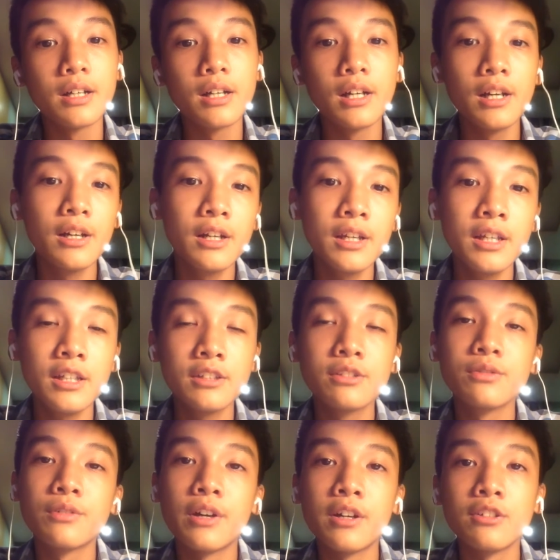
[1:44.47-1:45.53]
Clearly
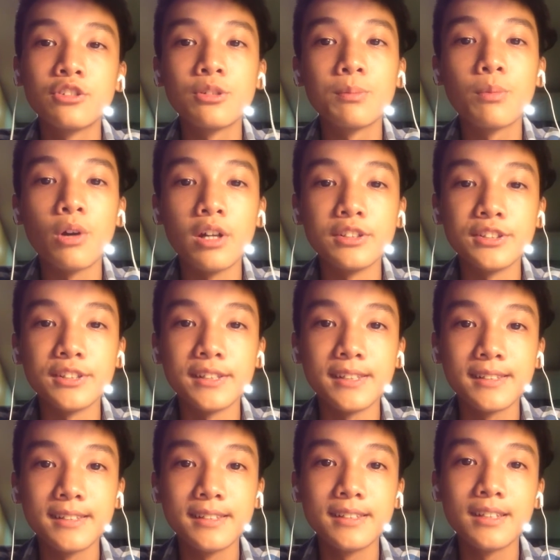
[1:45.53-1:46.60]
it's very surprising,
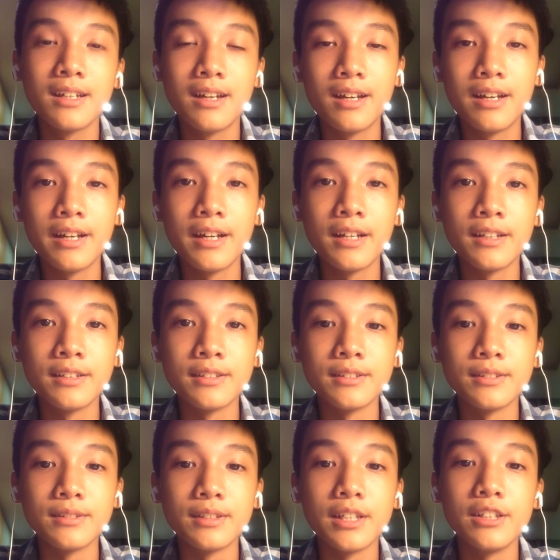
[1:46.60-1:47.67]

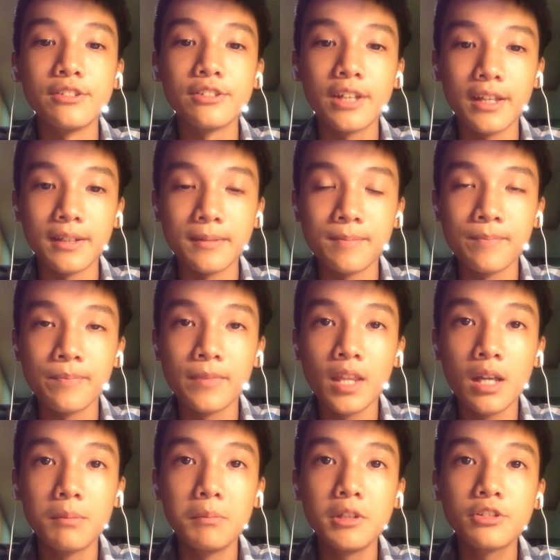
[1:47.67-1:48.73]
and he said.
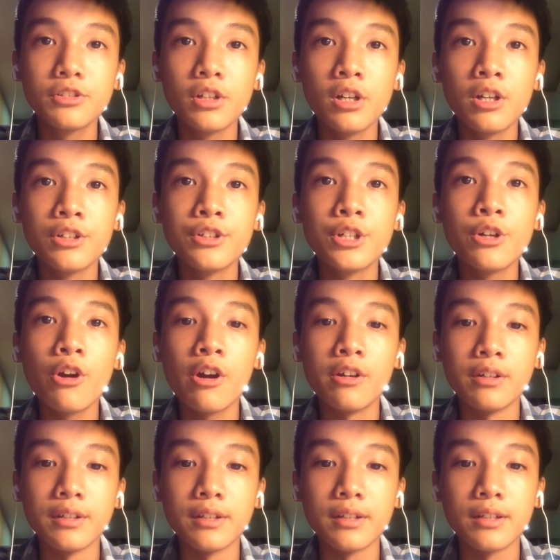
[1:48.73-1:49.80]
Mr.
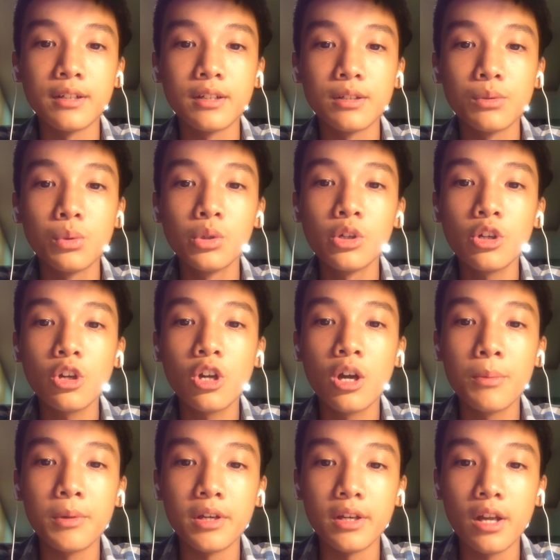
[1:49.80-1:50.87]
Derouand would not
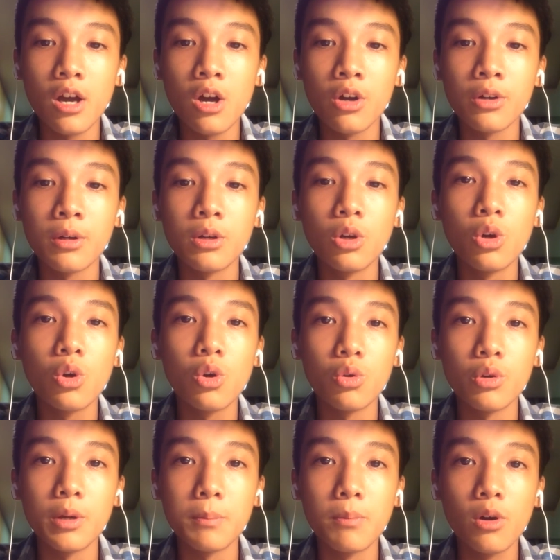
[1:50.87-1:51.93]
comment on local
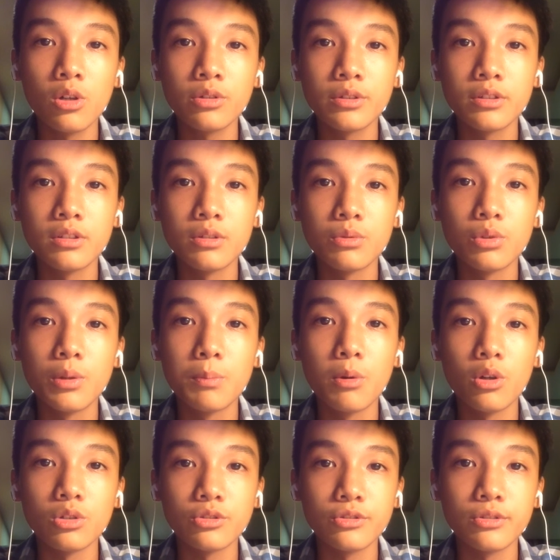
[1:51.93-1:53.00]

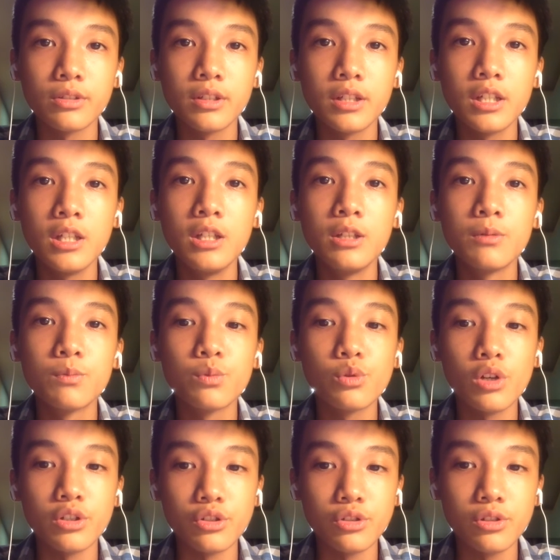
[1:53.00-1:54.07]
reports in
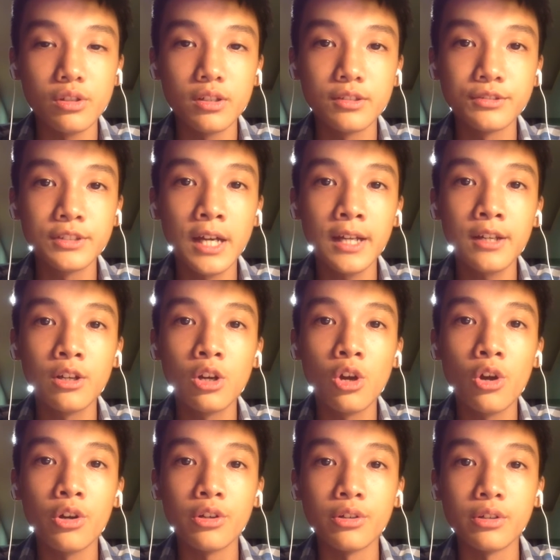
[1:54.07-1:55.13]
French that a
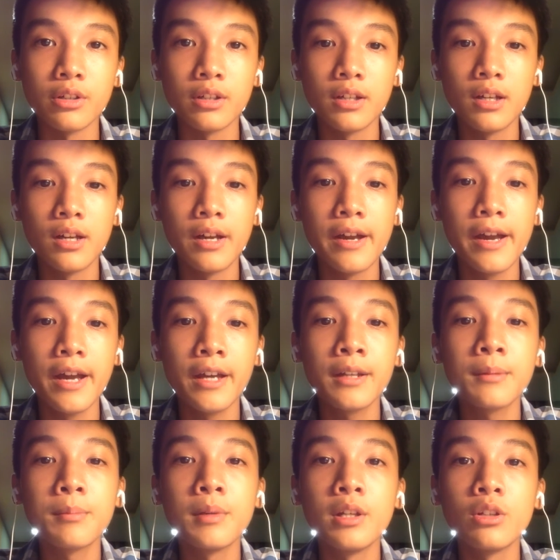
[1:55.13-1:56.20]
lawyer
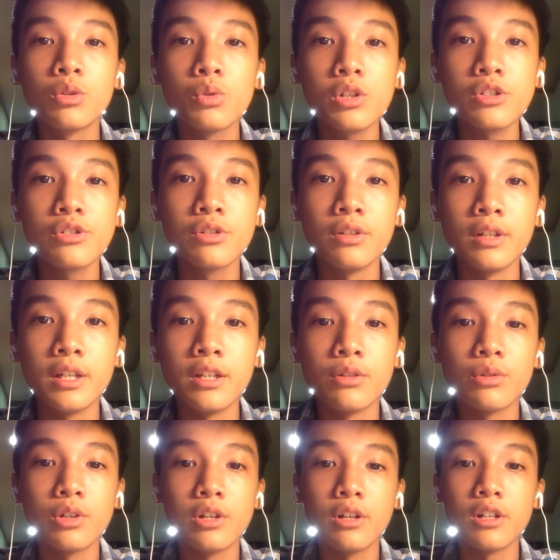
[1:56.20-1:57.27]
had been questioned in
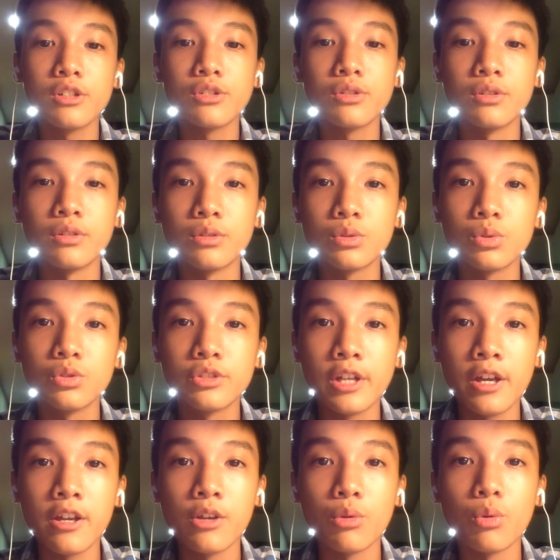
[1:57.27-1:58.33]
relation to
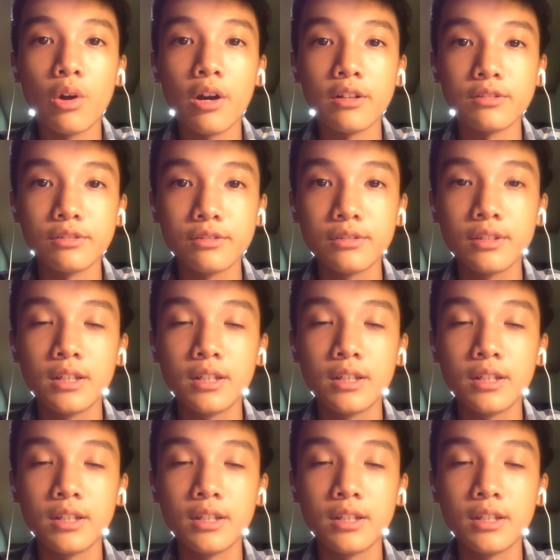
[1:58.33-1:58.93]
their inquiries.